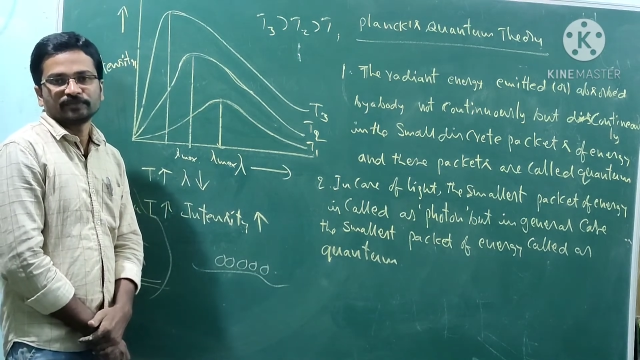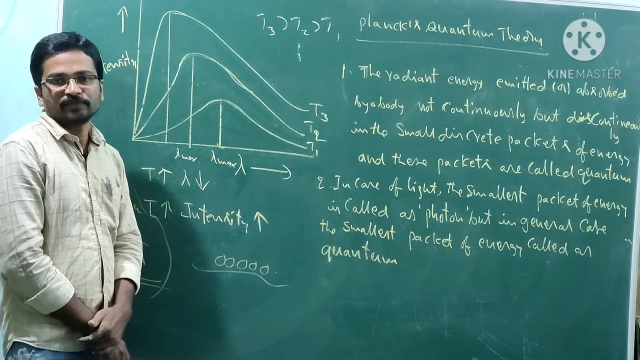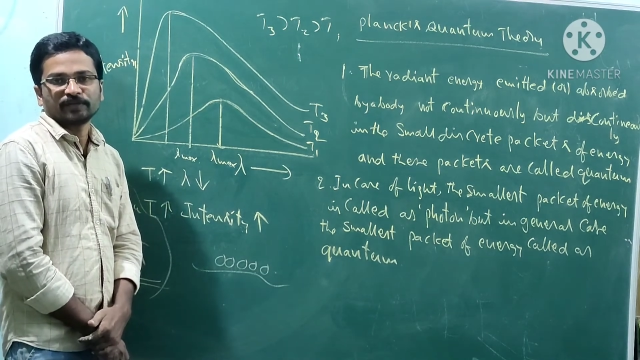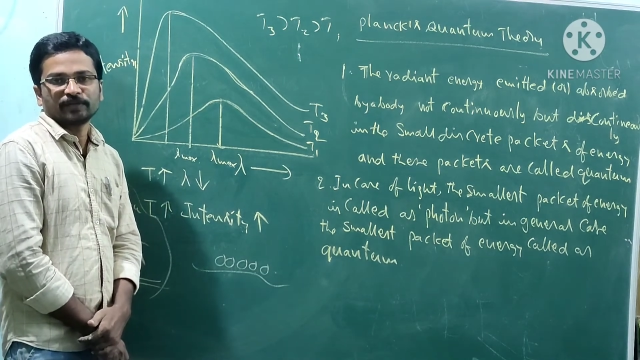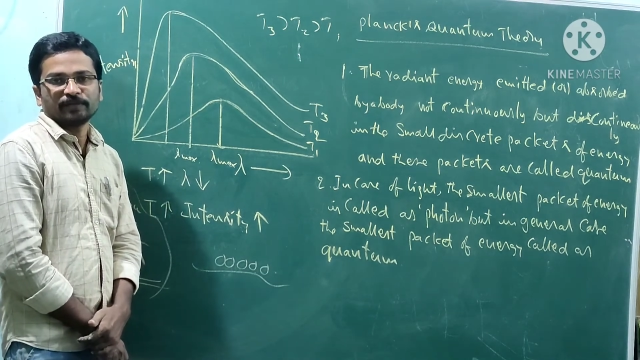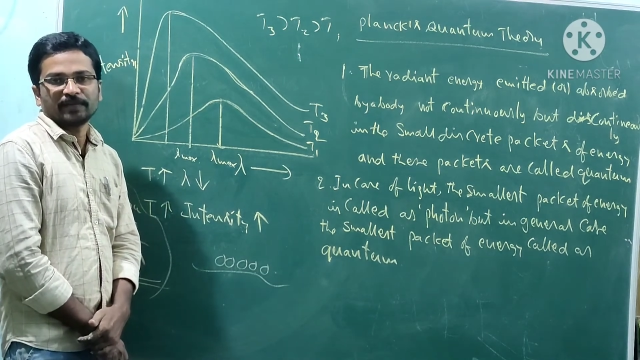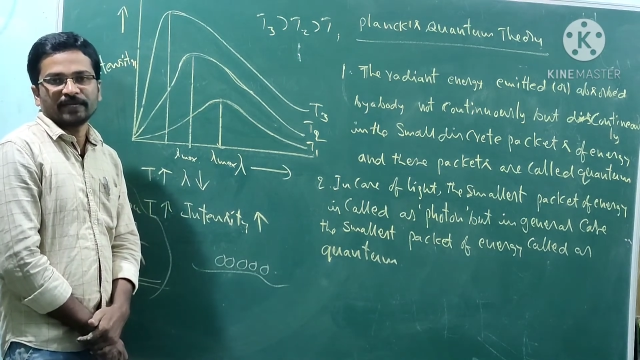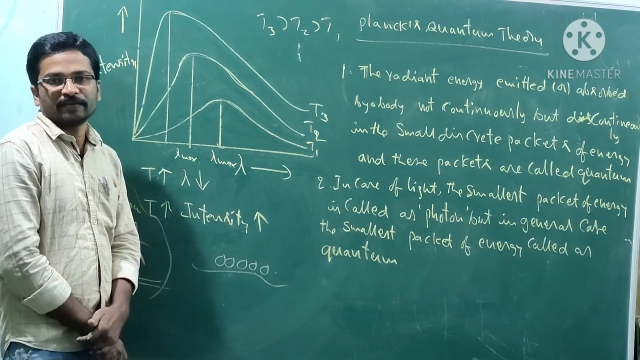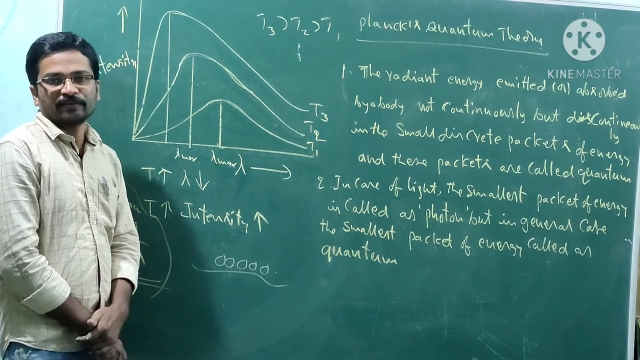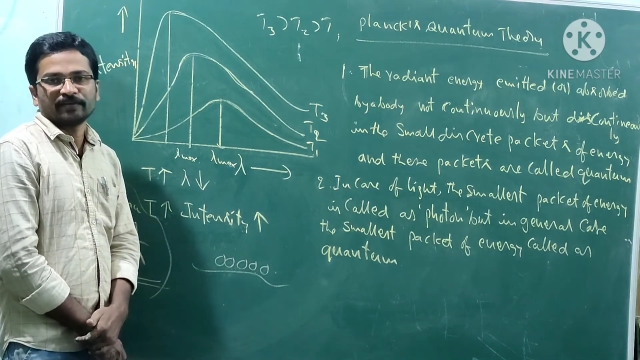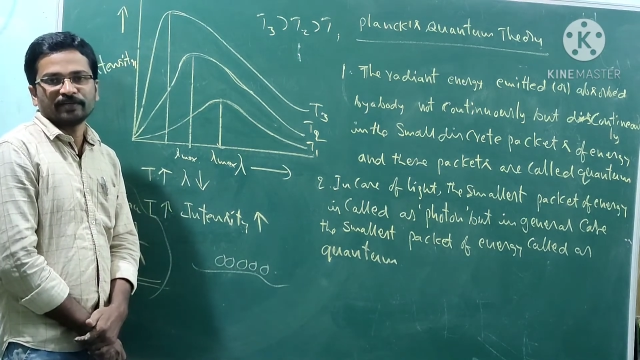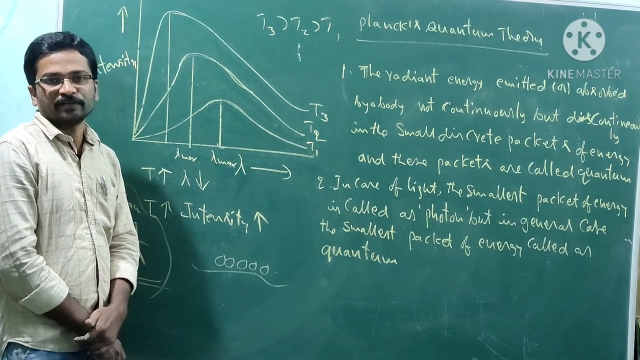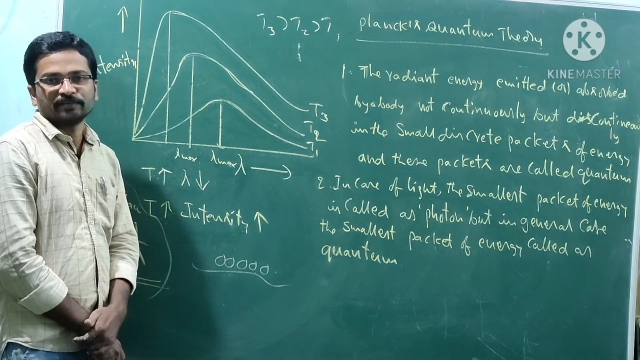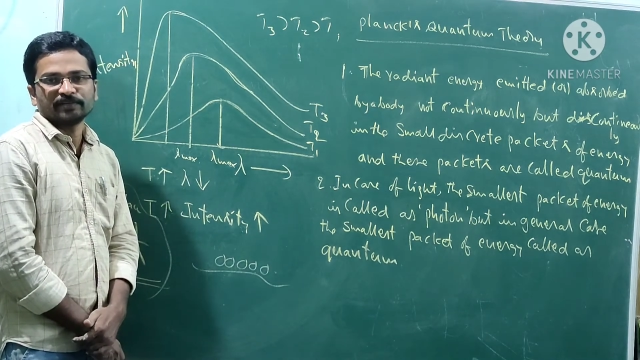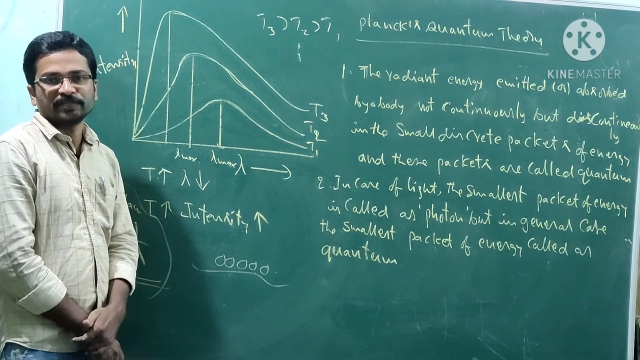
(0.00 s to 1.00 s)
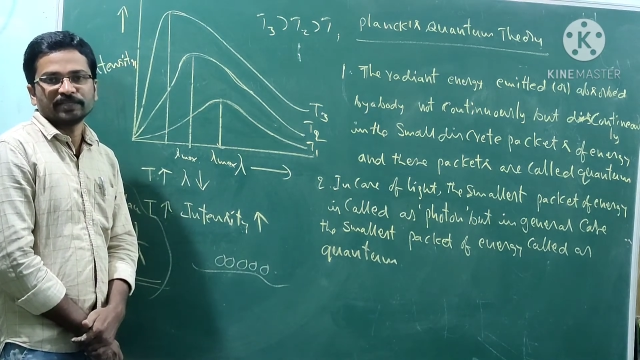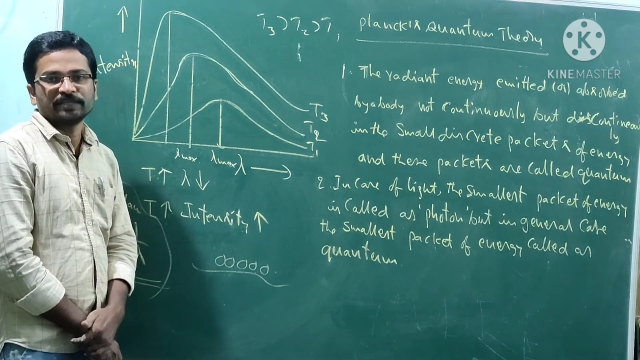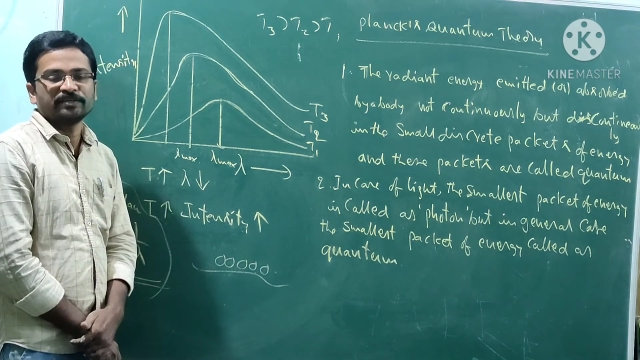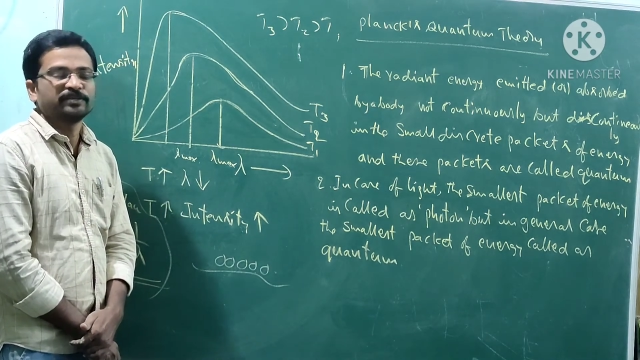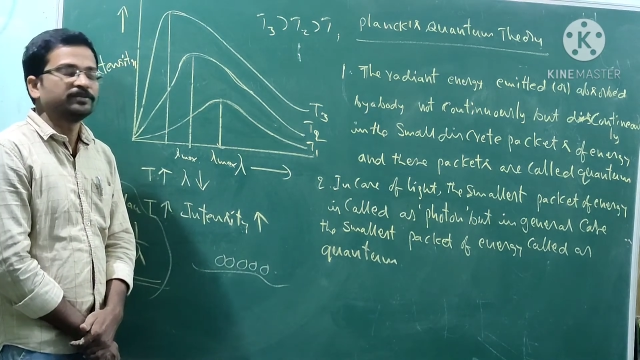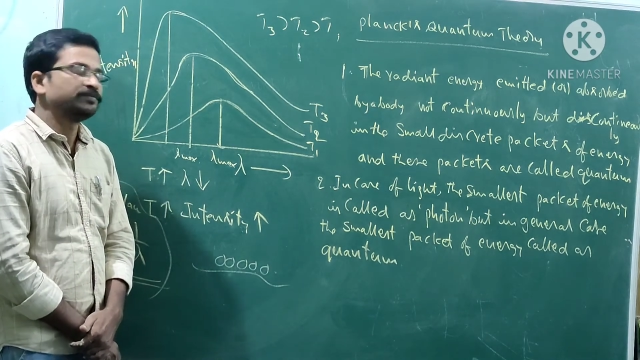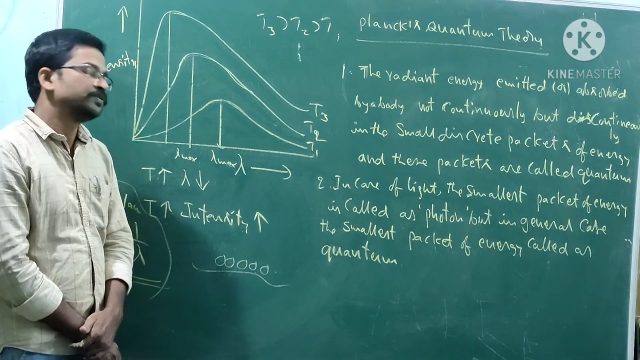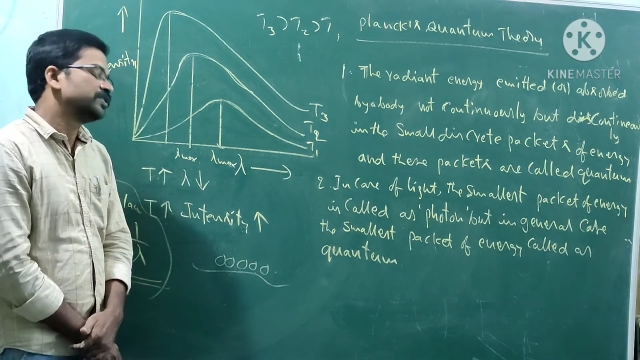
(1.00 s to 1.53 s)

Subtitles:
Okay, Planck quantum theory